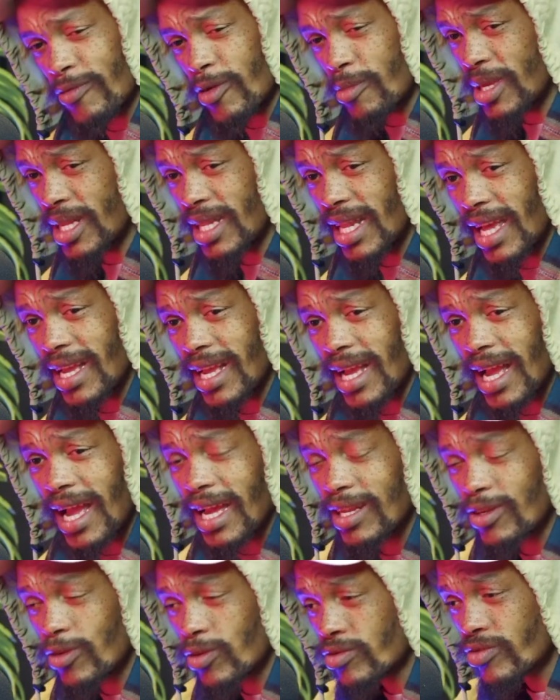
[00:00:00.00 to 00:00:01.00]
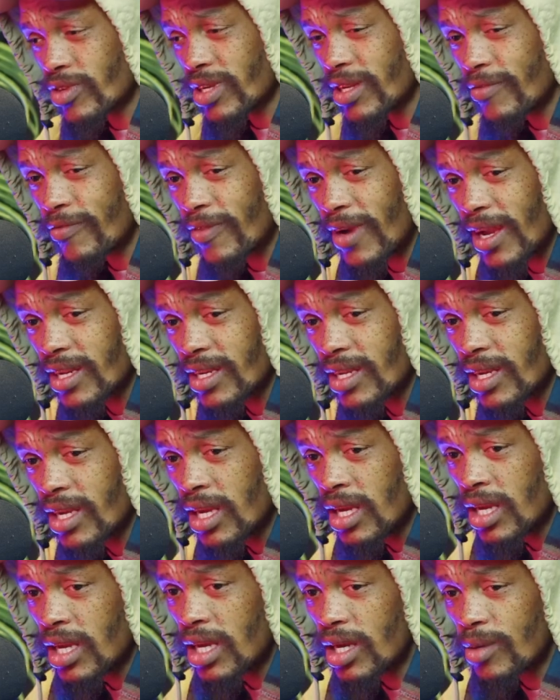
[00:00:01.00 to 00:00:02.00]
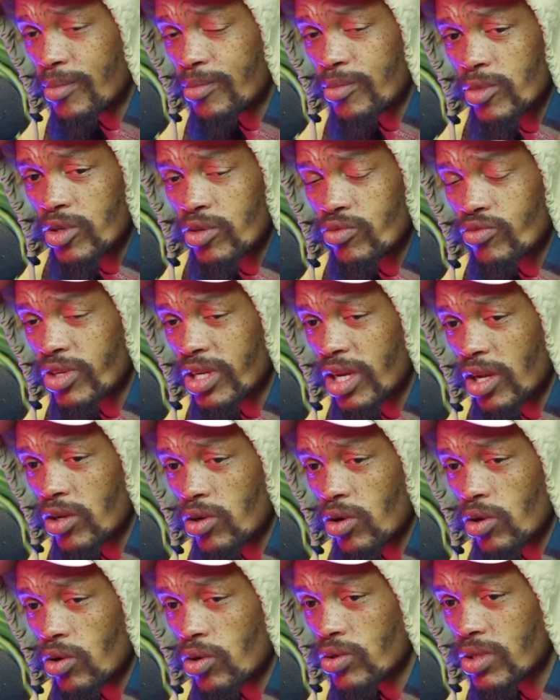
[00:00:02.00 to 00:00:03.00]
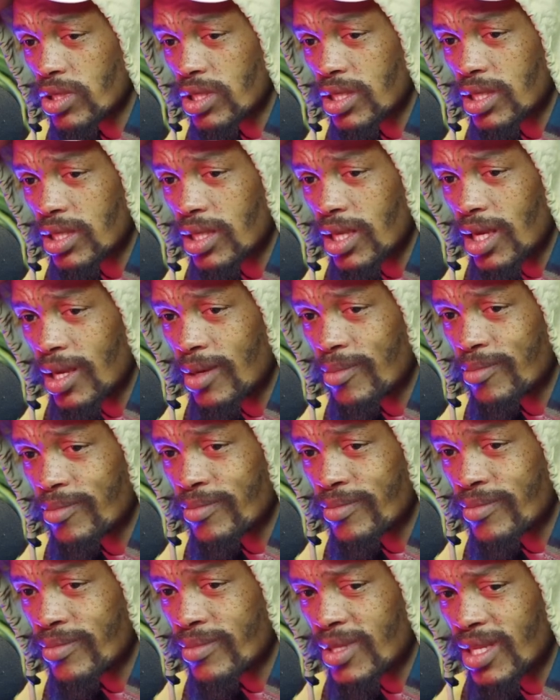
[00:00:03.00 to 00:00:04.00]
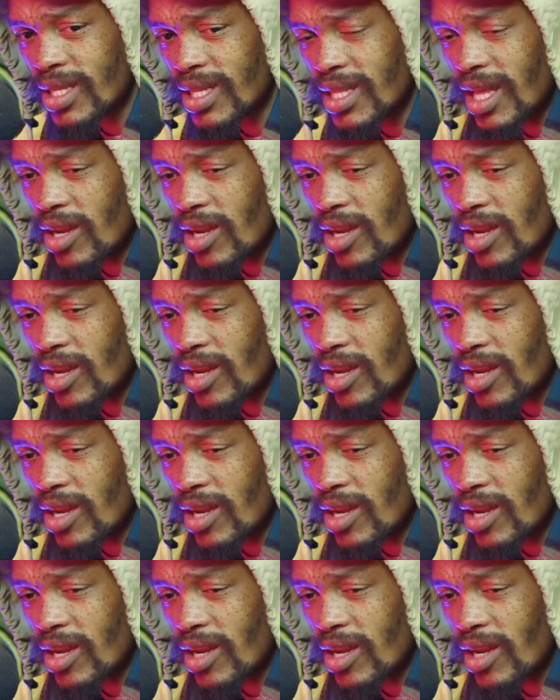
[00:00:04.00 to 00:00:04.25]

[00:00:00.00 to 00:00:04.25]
me, like, I don't really find Ronaldo Rose that